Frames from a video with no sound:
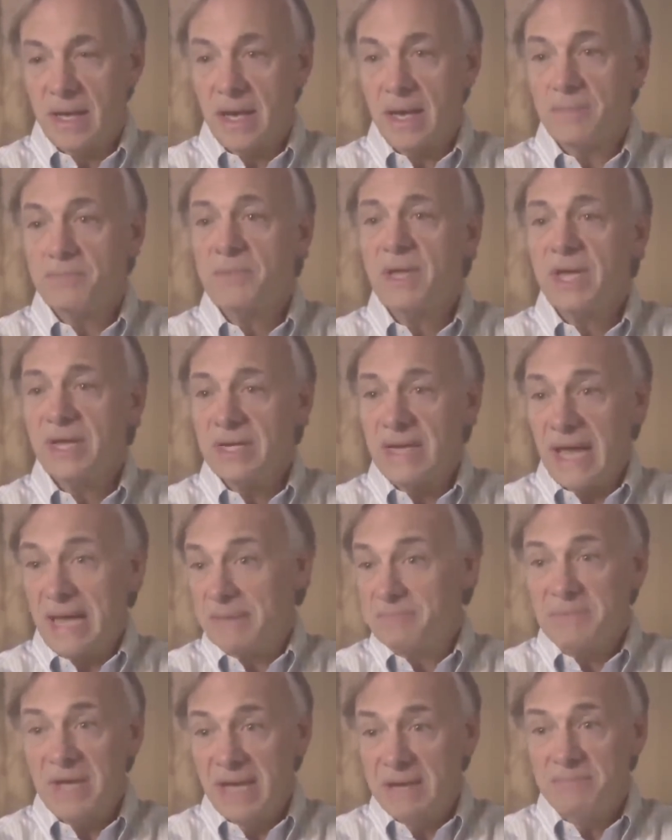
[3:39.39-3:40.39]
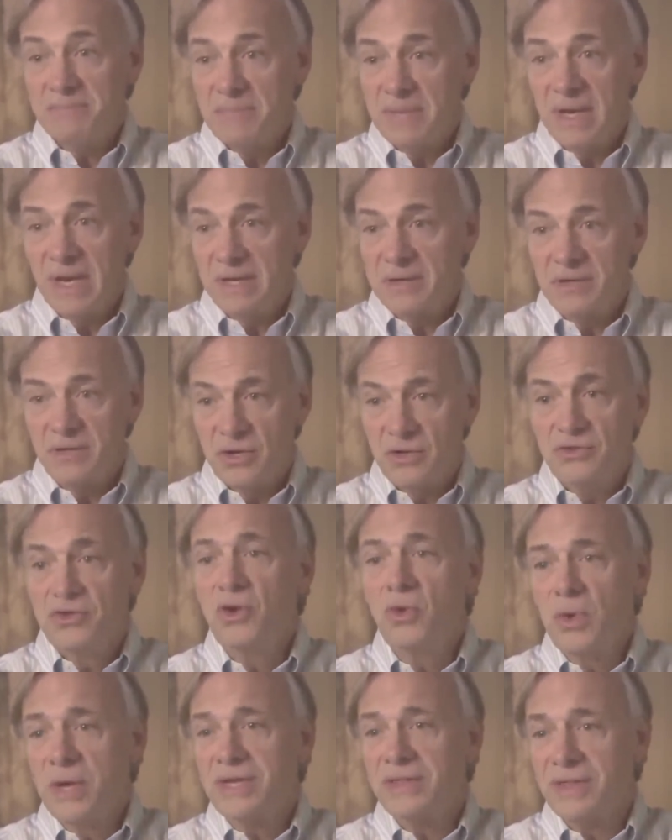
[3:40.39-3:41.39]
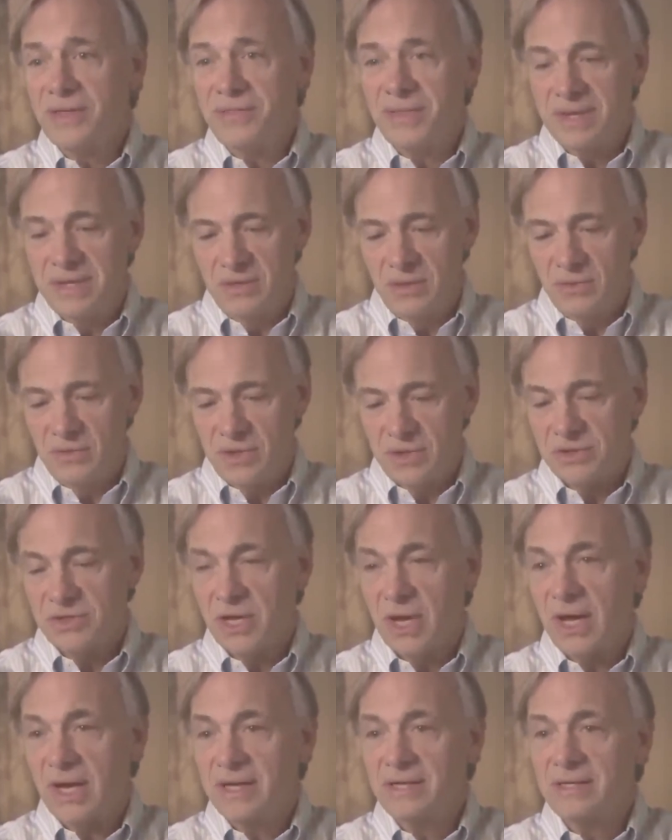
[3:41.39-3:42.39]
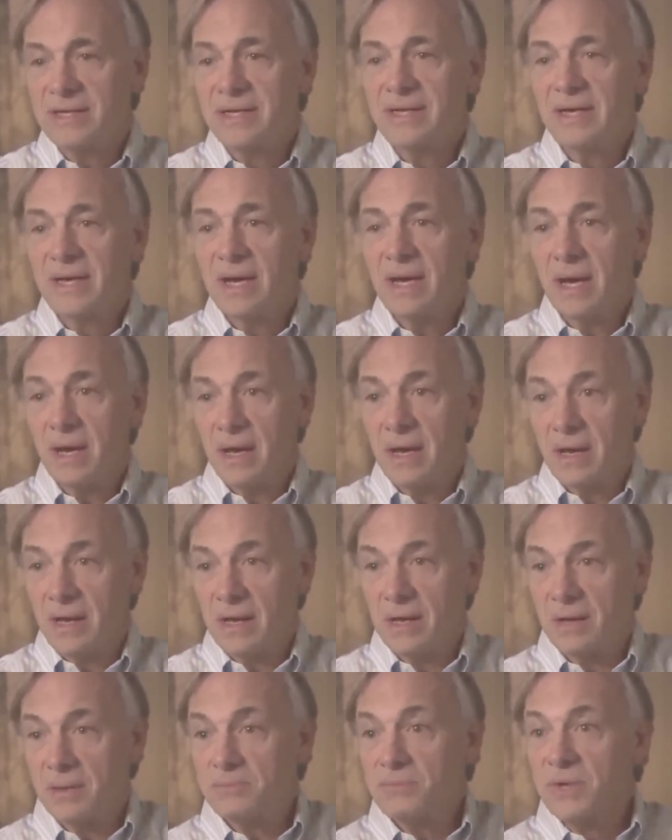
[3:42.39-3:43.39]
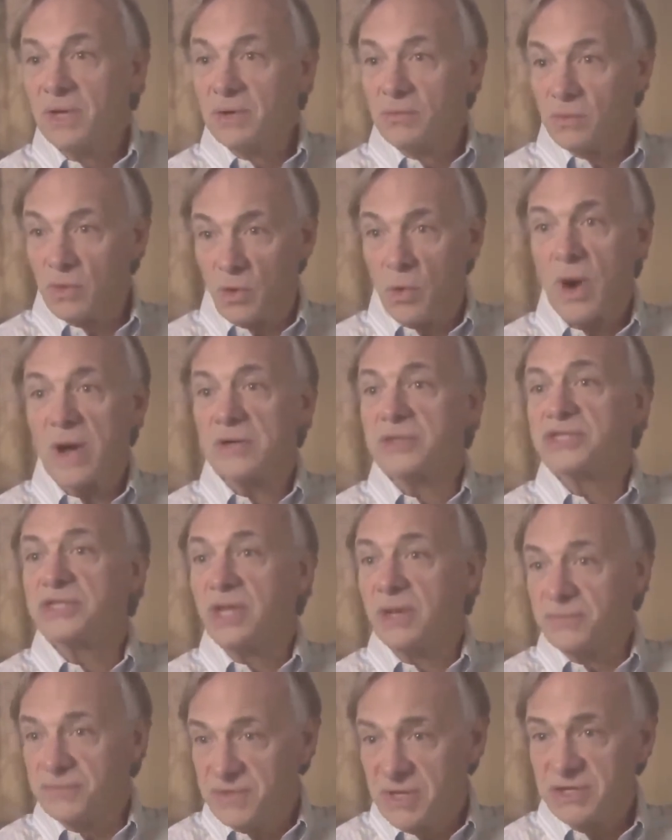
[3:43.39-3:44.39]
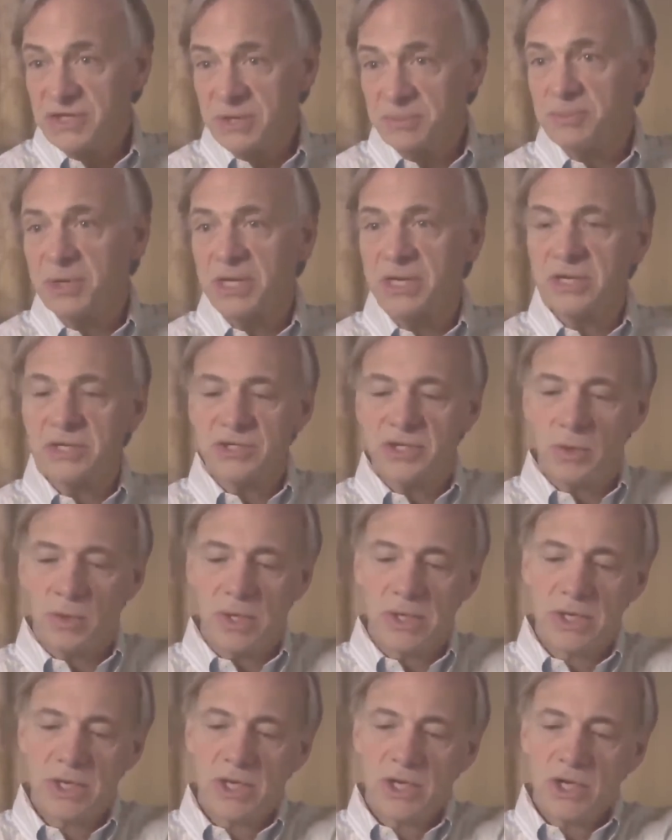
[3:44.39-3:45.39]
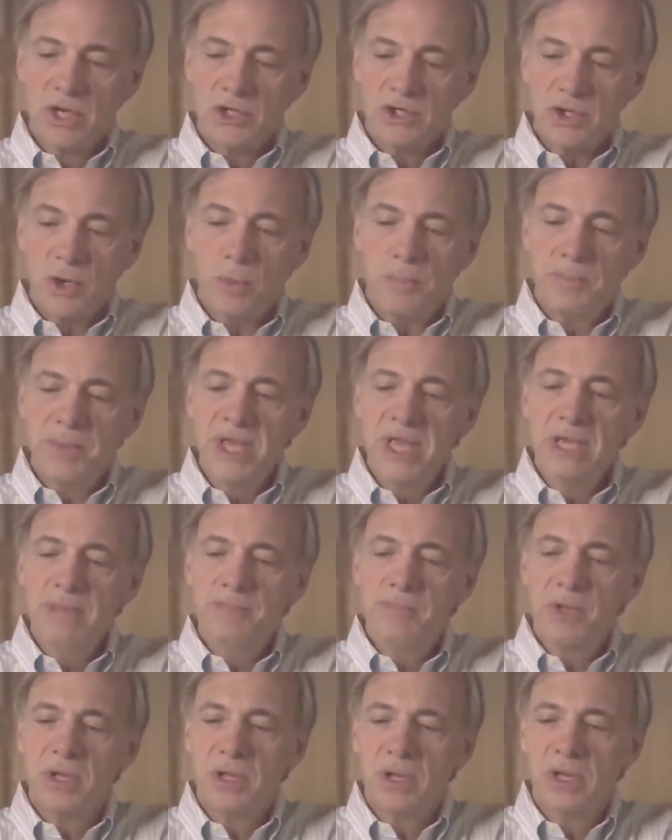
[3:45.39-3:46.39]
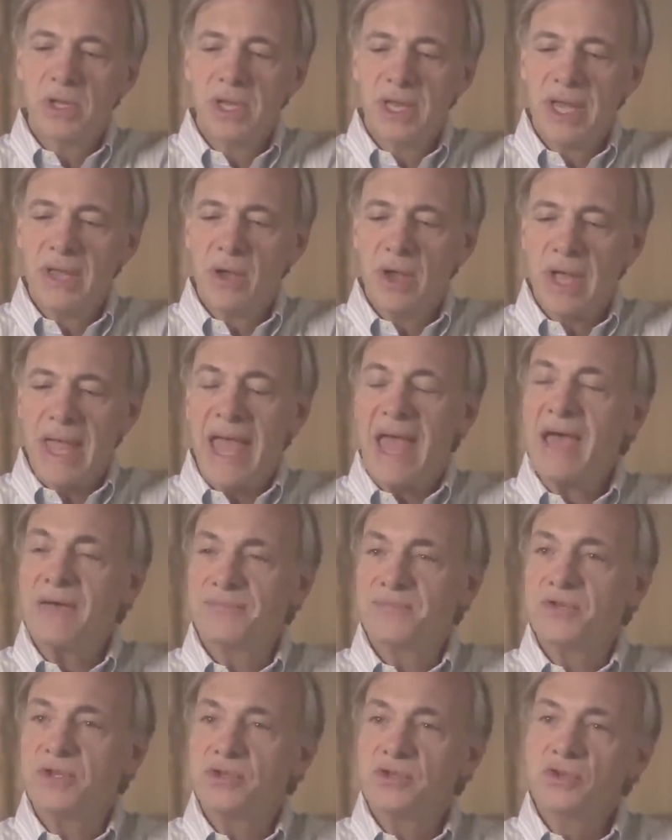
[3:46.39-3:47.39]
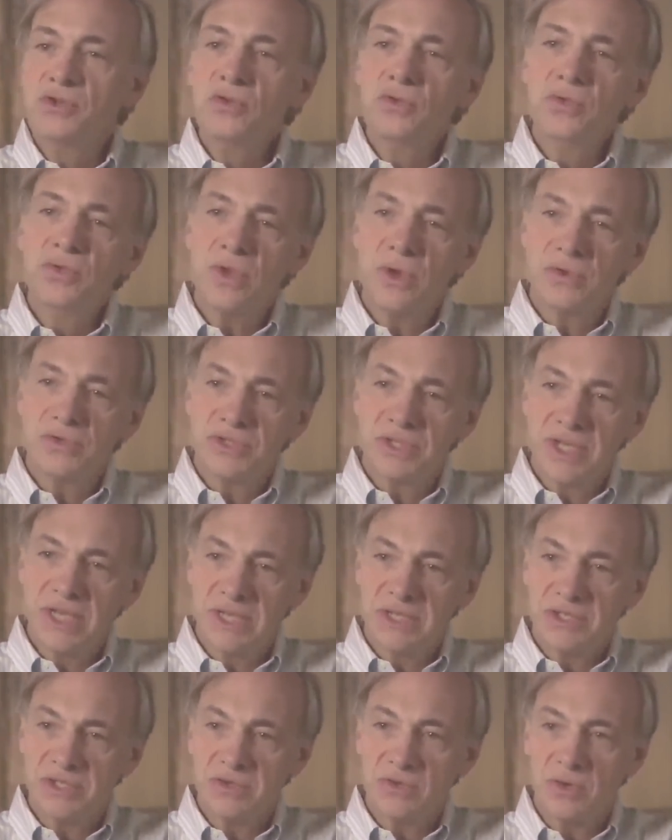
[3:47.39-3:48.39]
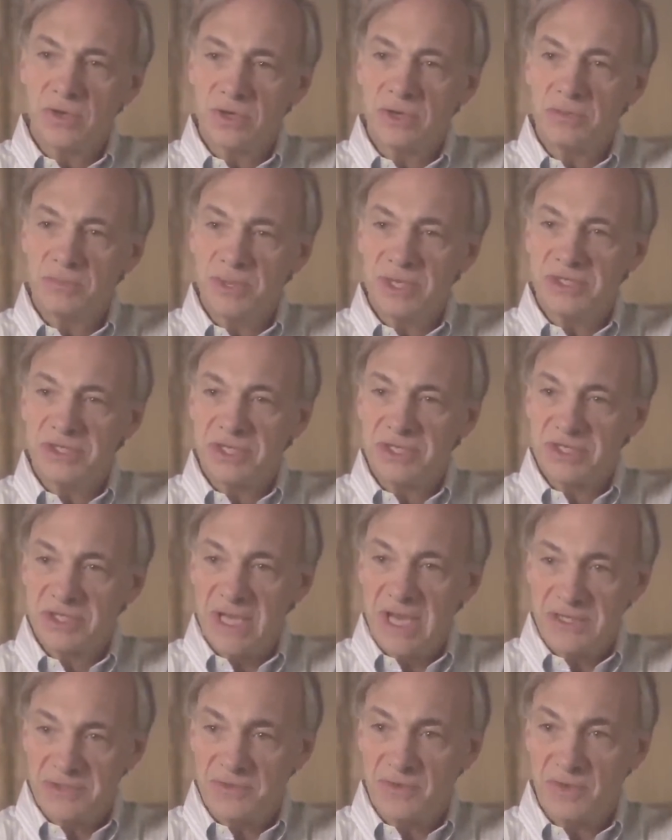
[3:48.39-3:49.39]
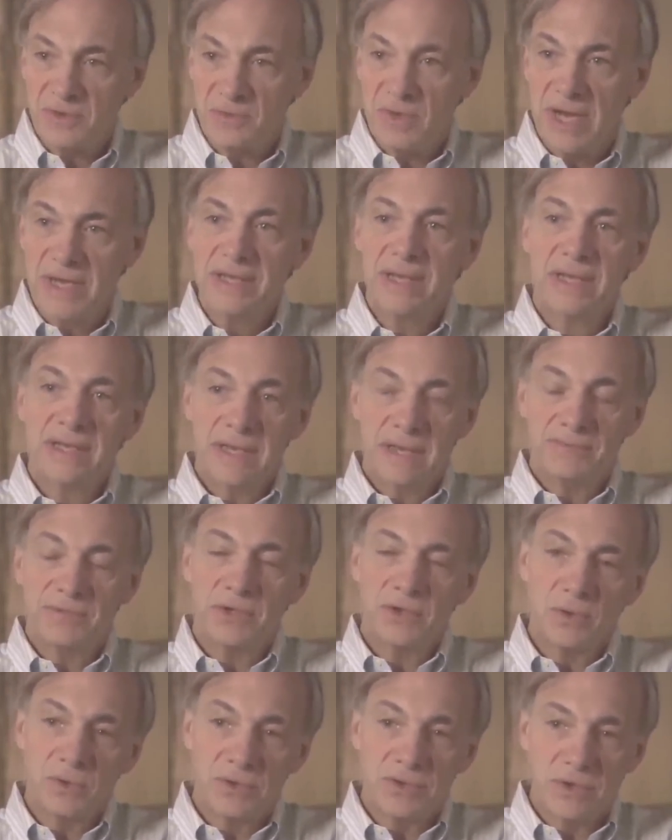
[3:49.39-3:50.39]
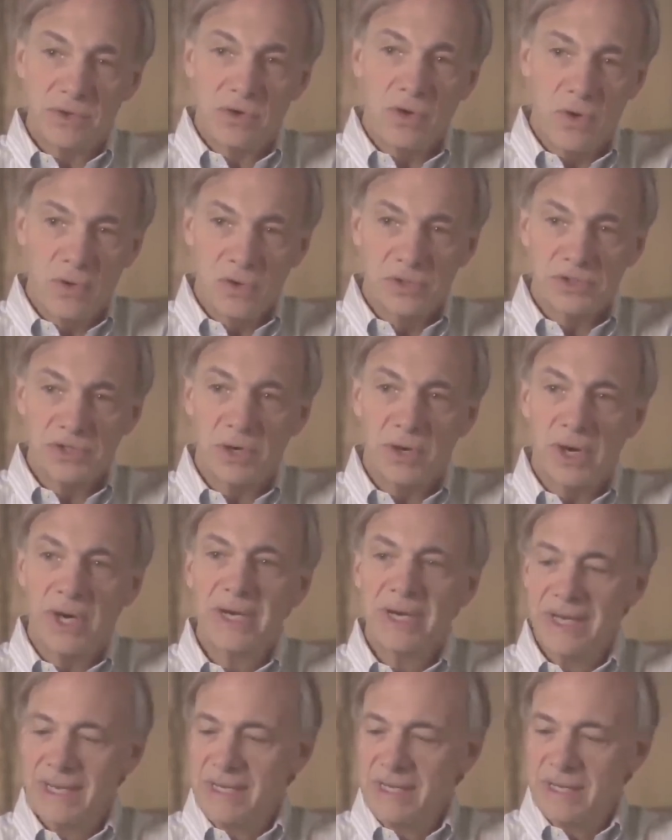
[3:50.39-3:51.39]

And the doing the thing you designed requires self-discipline and so on. So people have to do those things in order to be successful, right? They have to know what their goals are.